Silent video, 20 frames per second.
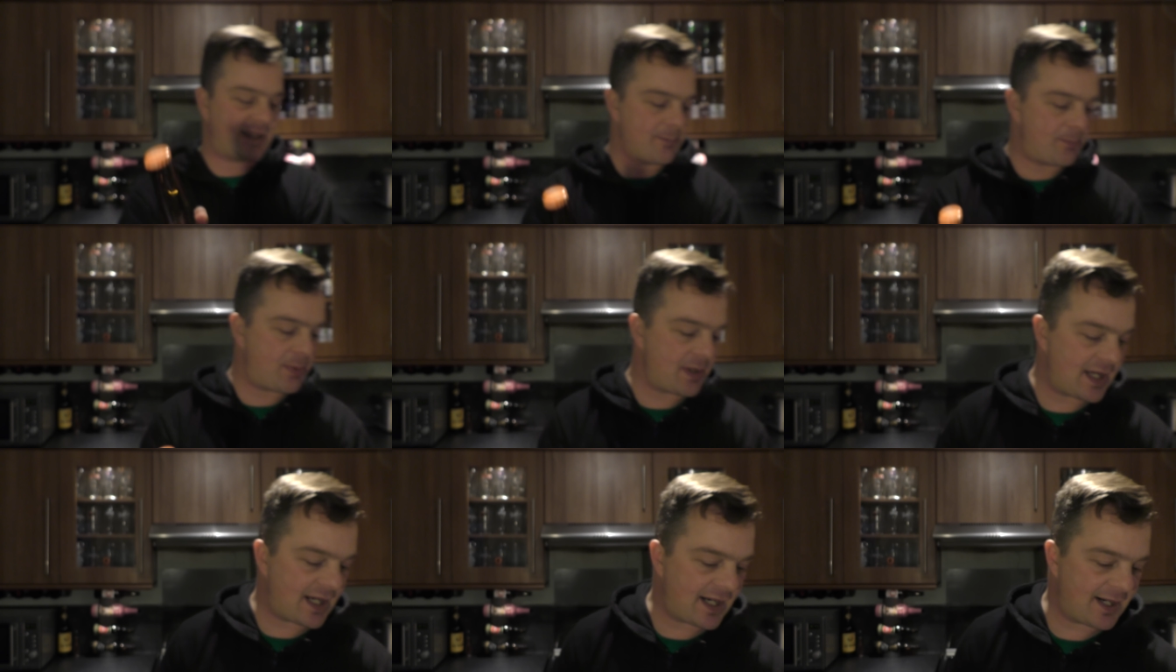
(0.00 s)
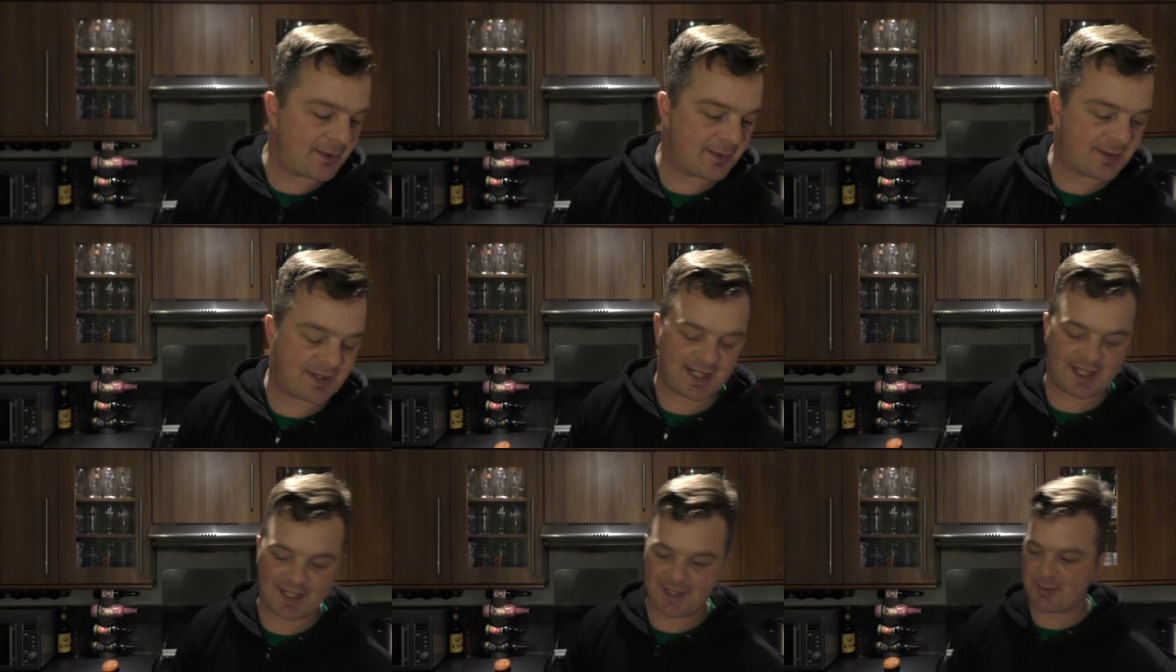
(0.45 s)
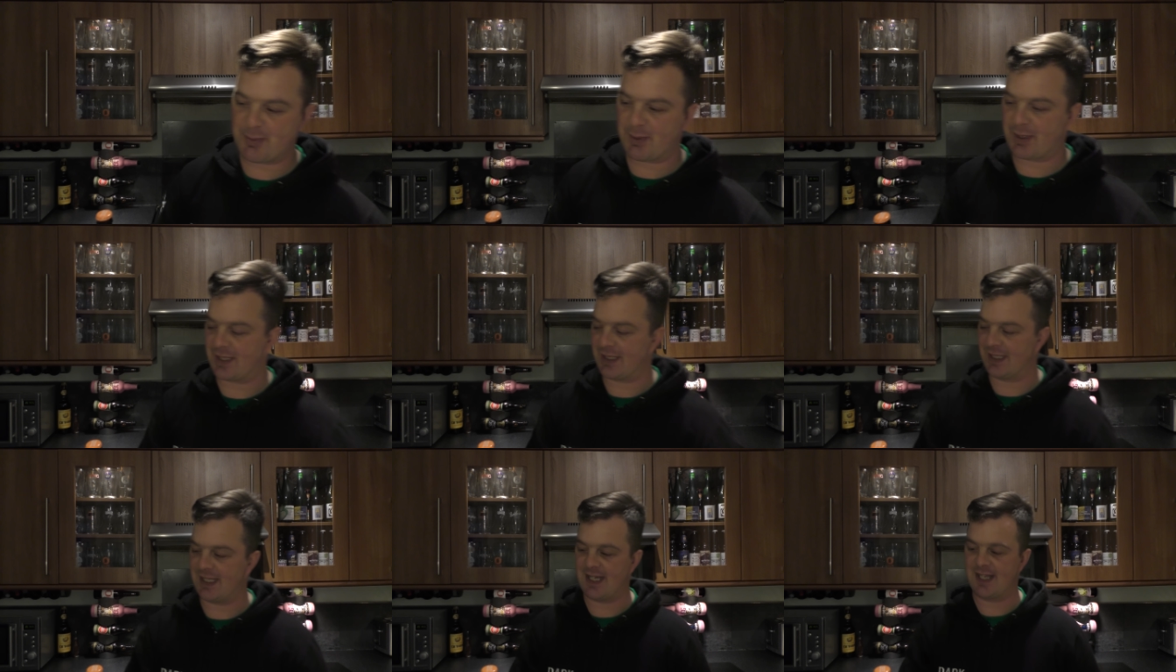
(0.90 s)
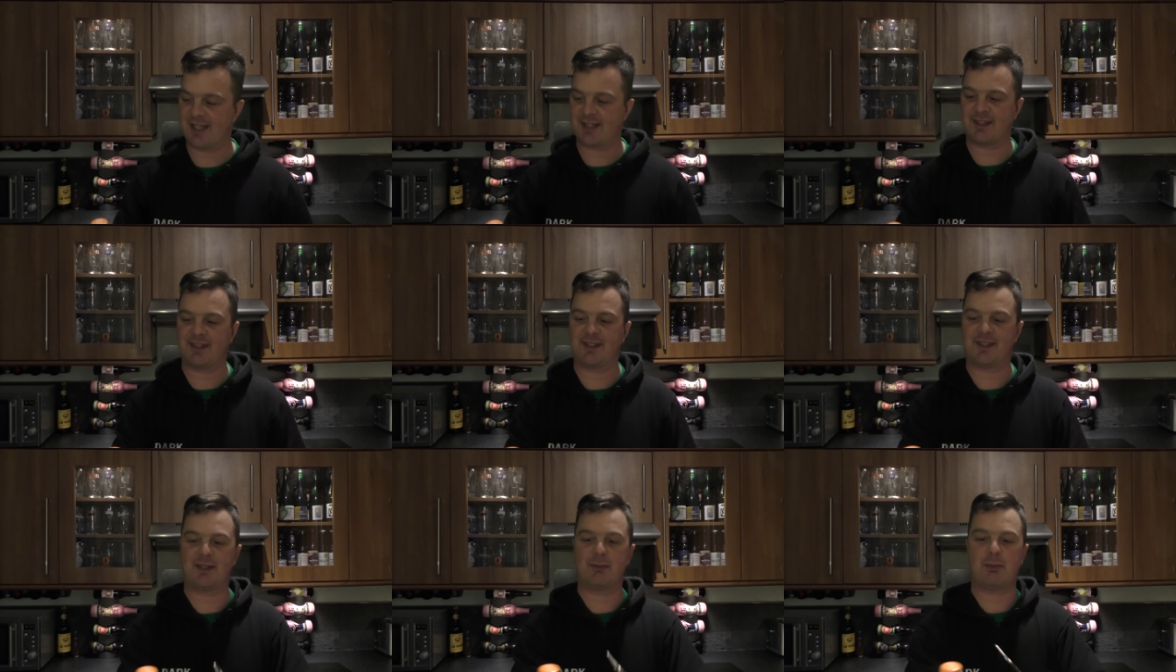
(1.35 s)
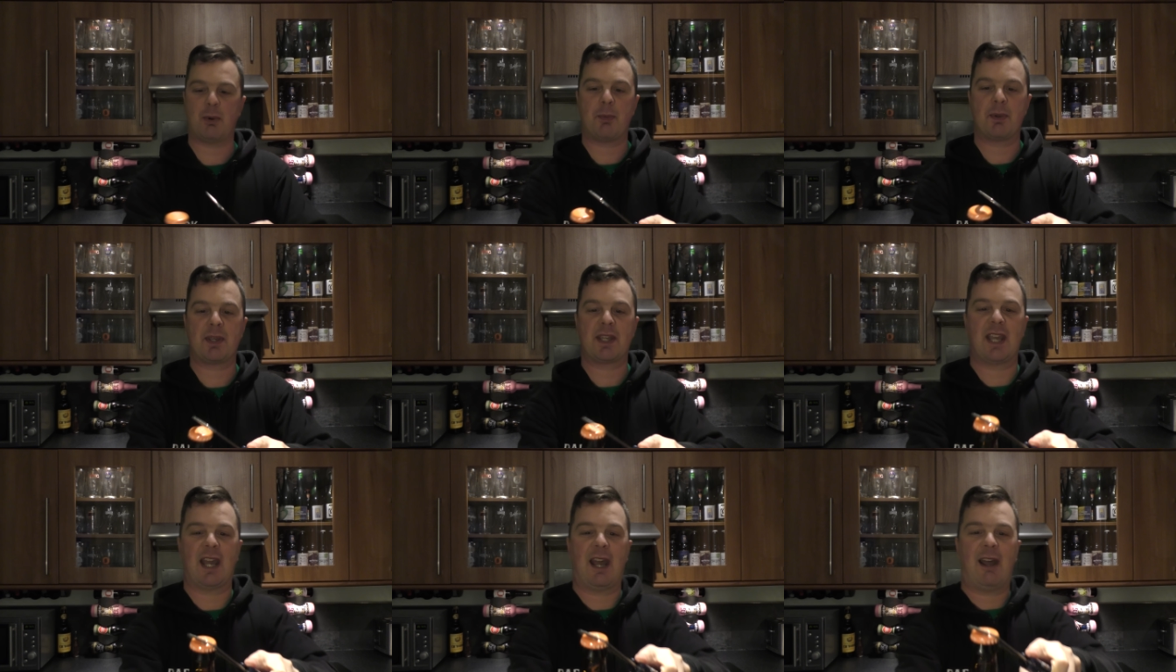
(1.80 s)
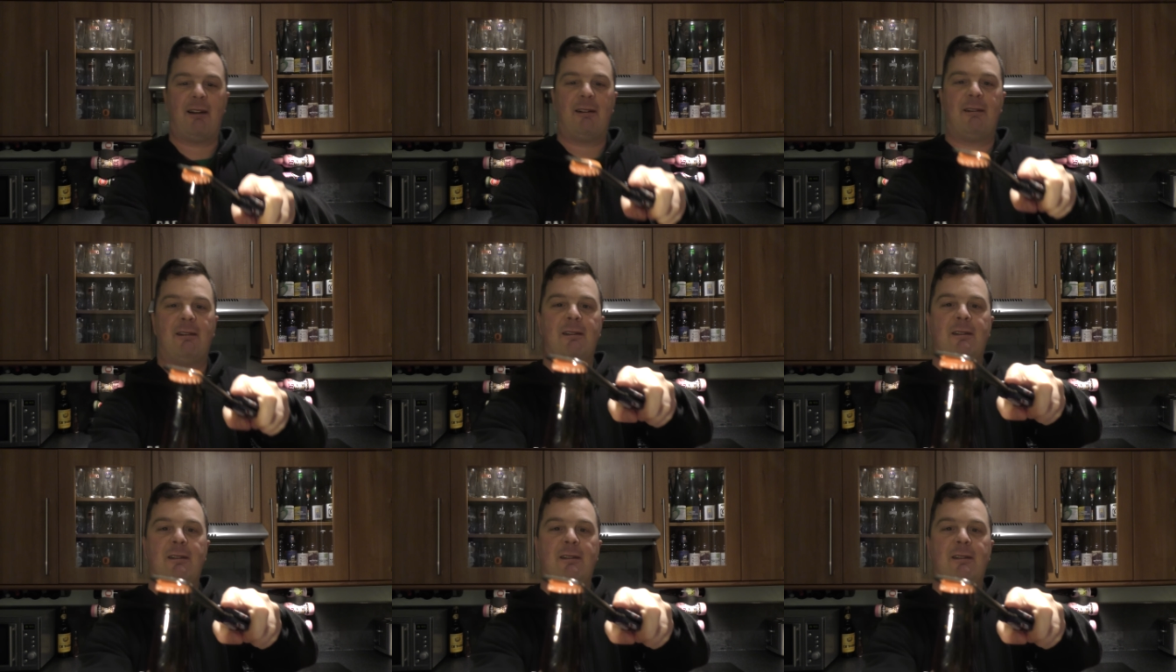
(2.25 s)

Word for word: the beer out into a glass and see what we get.